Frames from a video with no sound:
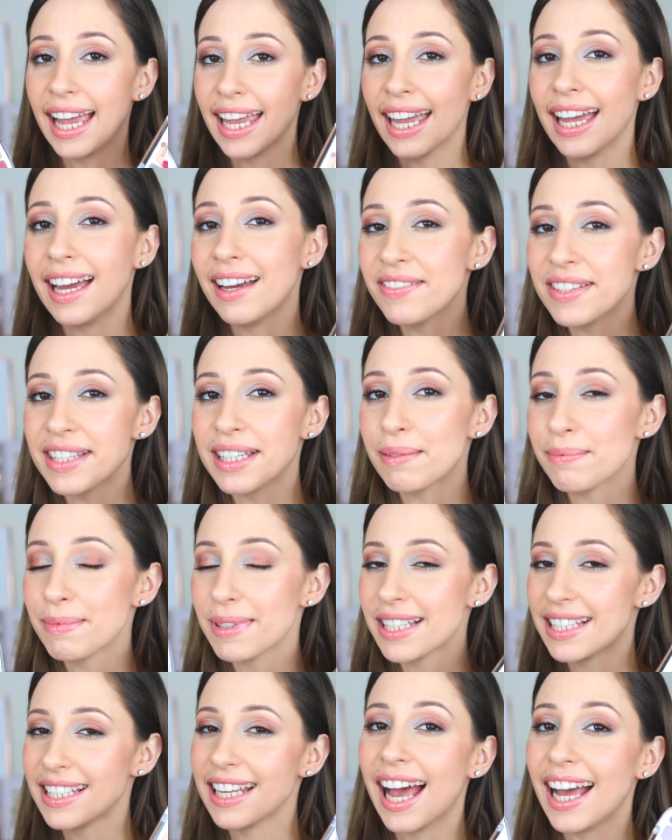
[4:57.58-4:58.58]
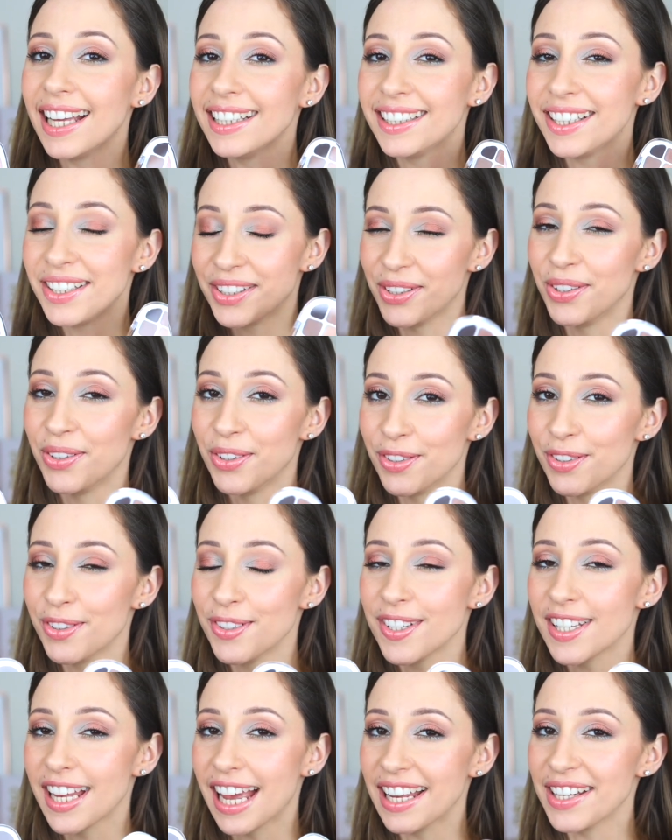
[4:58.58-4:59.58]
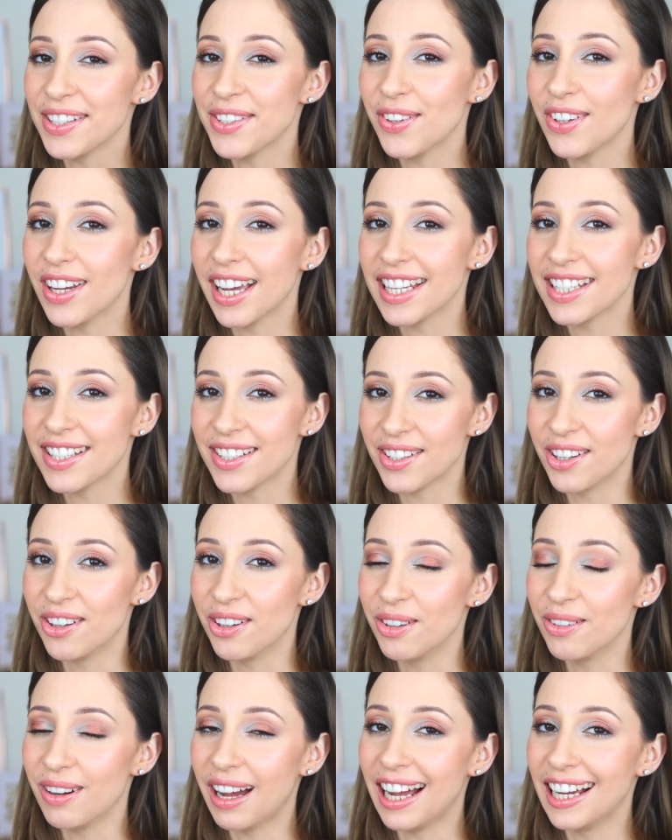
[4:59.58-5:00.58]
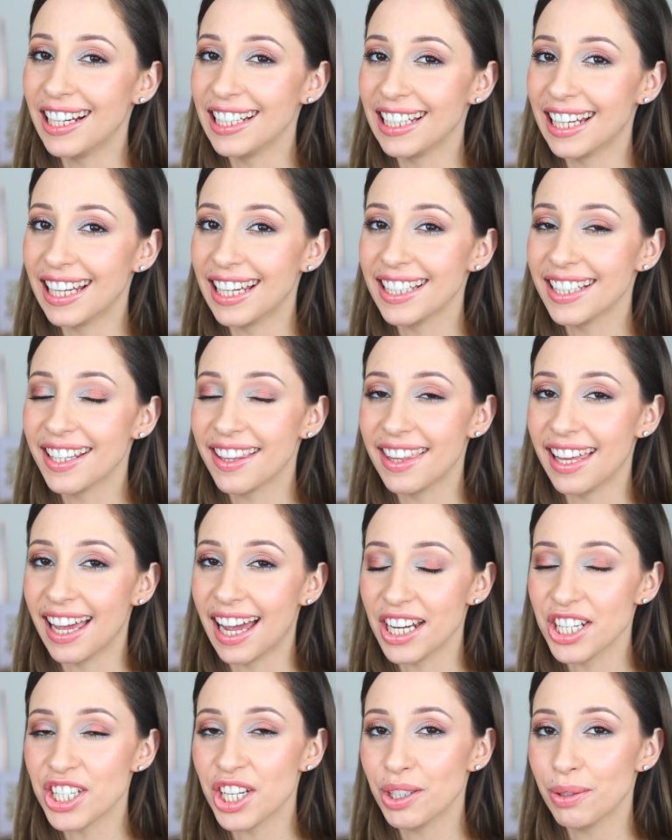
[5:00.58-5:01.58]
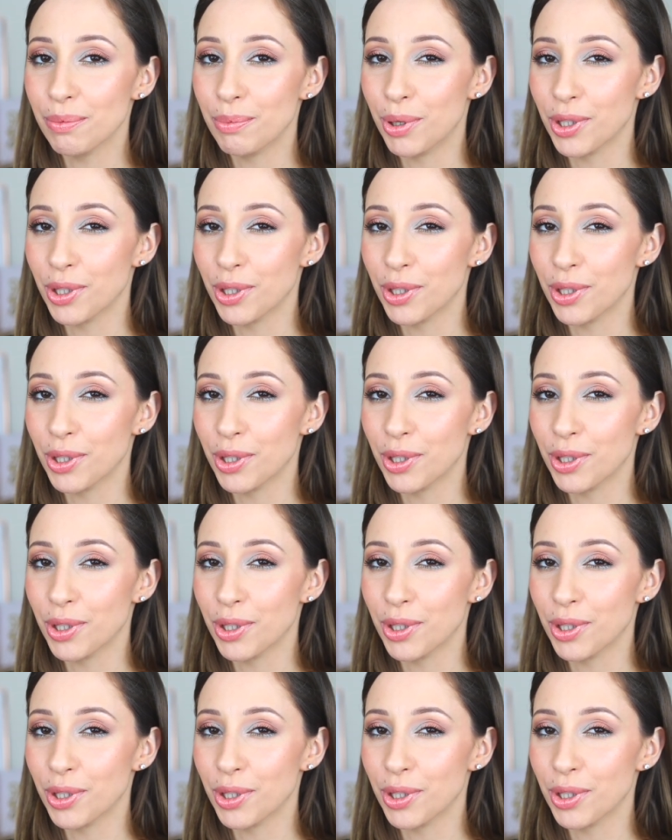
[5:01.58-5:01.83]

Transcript: I have some sad news. As you guys know, I like the eyeshadow